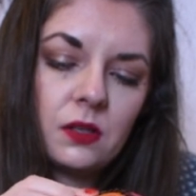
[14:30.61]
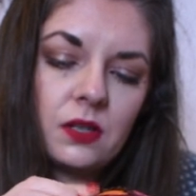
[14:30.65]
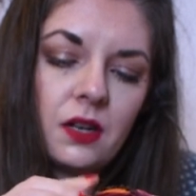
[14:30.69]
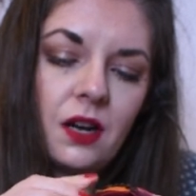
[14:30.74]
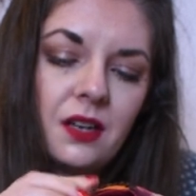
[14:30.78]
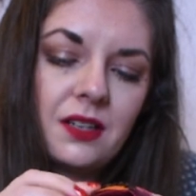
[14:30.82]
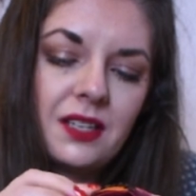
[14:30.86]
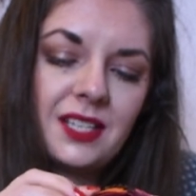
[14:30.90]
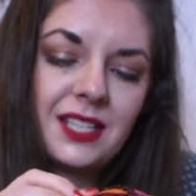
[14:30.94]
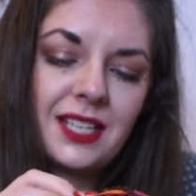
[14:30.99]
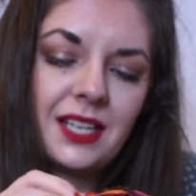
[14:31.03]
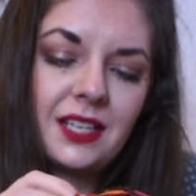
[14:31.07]

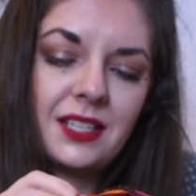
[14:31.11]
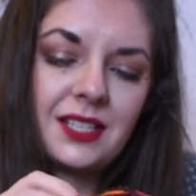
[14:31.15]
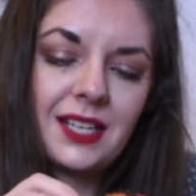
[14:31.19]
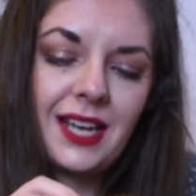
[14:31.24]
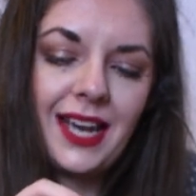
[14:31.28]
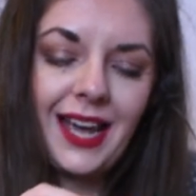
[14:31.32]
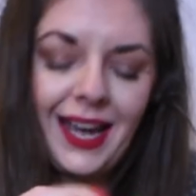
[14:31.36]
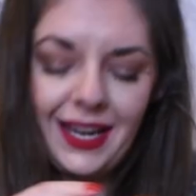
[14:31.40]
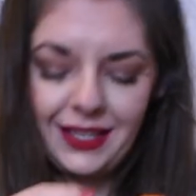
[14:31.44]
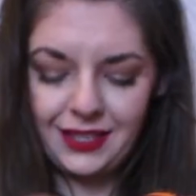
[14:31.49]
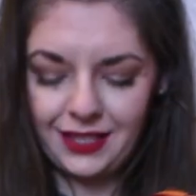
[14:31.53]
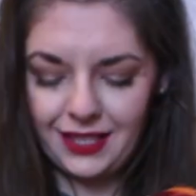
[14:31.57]
garden
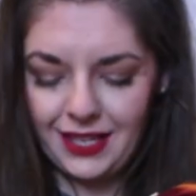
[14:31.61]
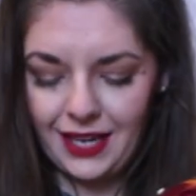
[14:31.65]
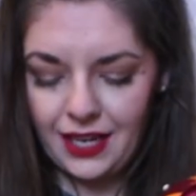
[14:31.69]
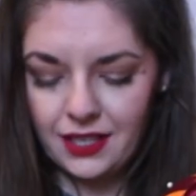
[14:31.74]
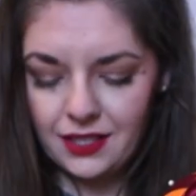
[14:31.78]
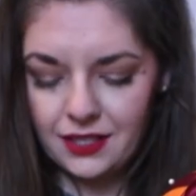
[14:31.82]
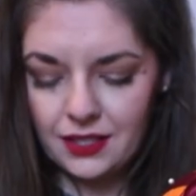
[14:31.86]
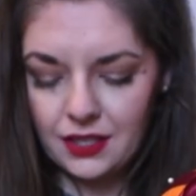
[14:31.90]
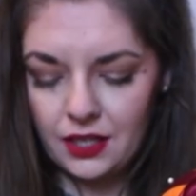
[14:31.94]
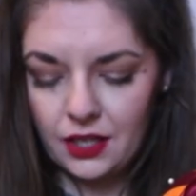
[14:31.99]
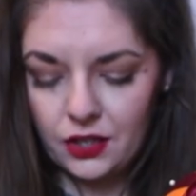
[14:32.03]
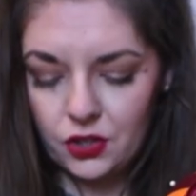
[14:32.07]
center and
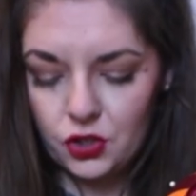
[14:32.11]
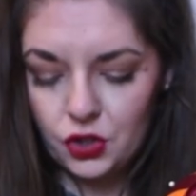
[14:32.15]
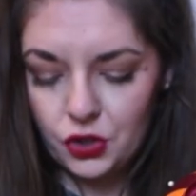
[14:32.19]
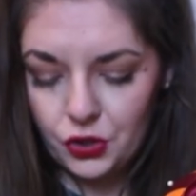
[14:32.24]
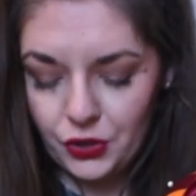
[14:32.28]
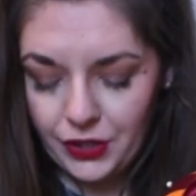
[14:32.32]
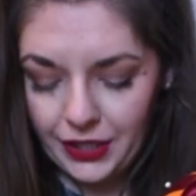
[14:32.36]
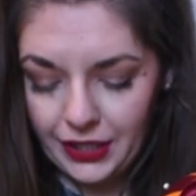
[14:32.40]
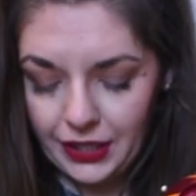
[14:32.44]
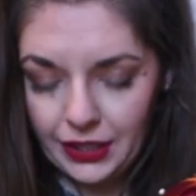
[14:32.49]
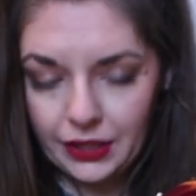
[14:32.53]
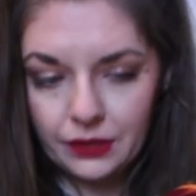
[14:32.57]
get a
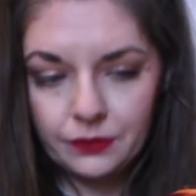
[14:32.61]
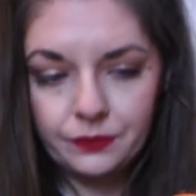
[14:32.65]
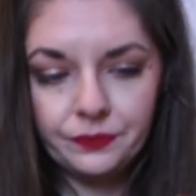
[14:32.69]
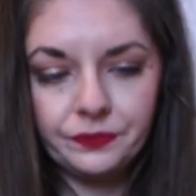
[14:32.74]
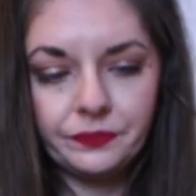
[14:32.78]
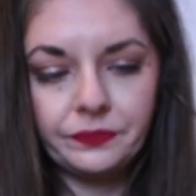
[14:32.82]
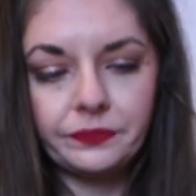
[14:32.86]
tree,